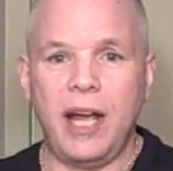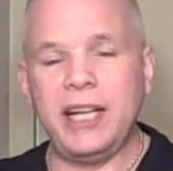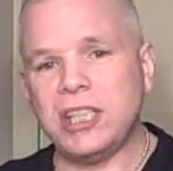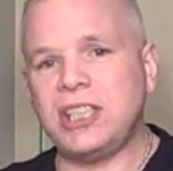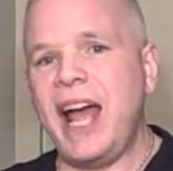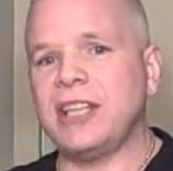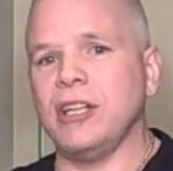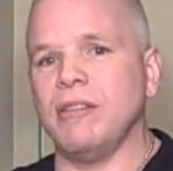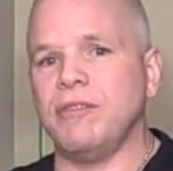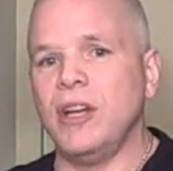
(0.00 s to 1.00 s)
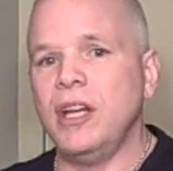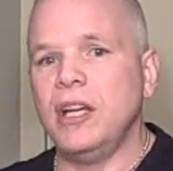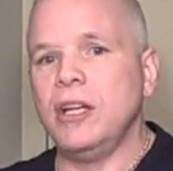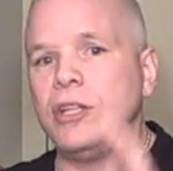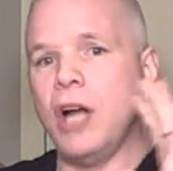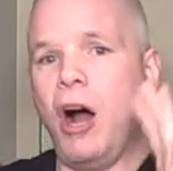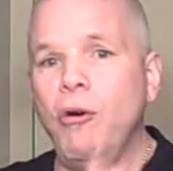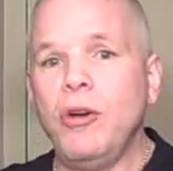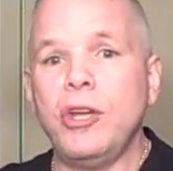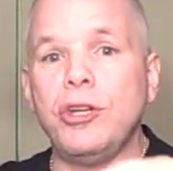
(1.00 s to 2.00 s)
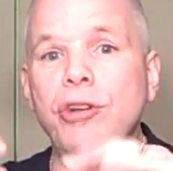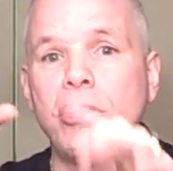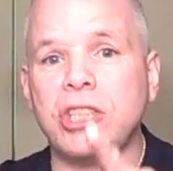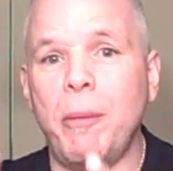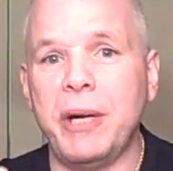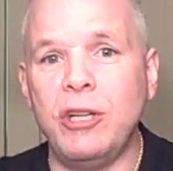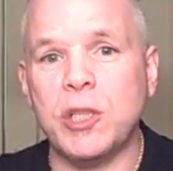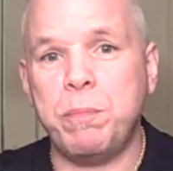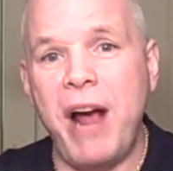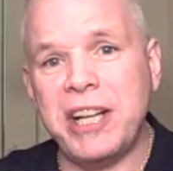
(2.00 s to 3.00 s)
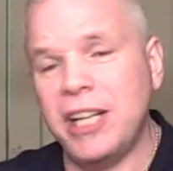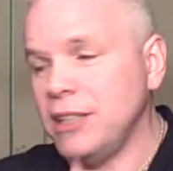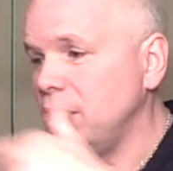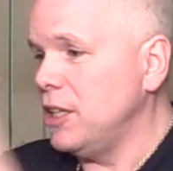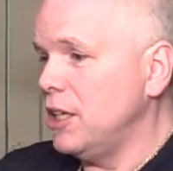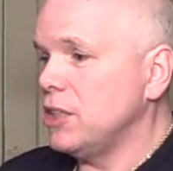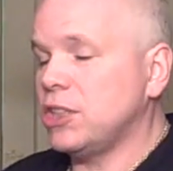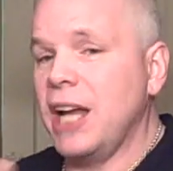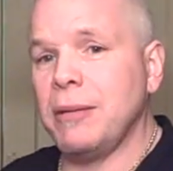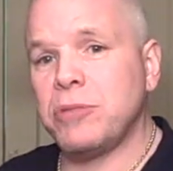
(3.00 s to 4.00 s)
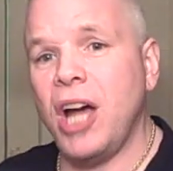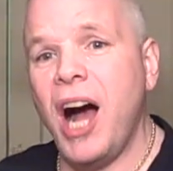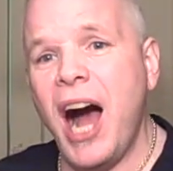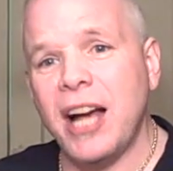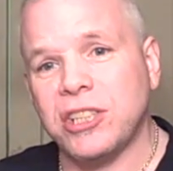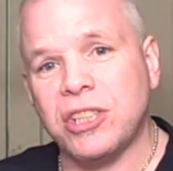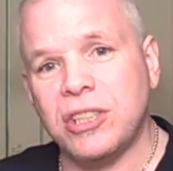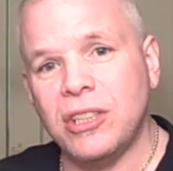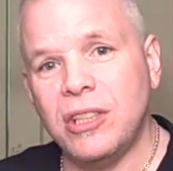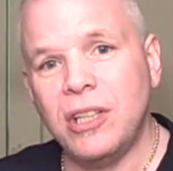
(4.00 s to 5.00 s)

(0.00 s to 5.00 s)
An incentive. You know somebody who's pregnant? Send them to us.